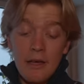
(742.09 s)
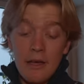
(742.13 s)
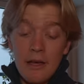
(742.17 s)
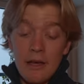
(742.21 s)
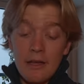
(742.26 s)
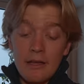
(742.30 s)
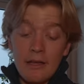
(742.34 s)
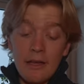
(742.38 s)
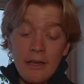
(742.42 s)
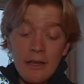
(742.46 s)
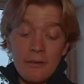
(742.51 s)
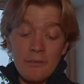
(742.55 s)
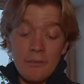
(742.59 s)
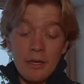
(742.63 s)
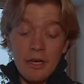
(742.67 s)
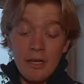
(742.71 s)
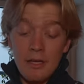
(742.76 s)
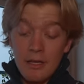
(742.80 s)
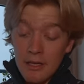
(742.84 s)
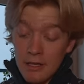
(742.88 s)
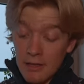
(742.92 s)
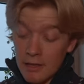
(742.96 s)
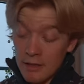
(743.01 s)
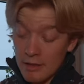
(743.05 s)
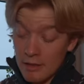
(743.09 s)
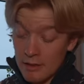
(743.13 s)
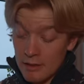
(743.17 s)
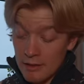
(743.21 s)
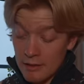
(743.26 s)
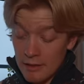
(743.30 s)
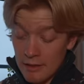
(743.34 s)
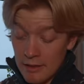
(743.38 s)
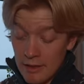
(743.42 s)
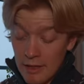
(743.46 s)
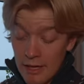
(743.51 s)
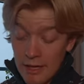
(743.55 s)
And yeah, my
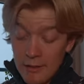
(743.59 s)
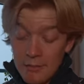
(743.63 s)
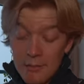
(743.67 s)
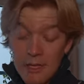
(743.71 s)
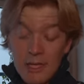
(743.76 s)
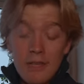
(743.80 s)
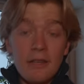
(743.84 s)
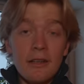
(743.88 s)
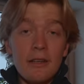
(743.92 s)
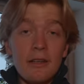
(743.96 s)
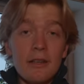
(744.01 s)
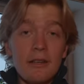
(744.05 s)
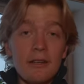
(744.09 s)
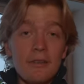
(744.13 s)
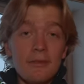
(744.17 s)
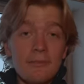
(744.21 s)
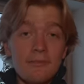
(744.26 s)
name here.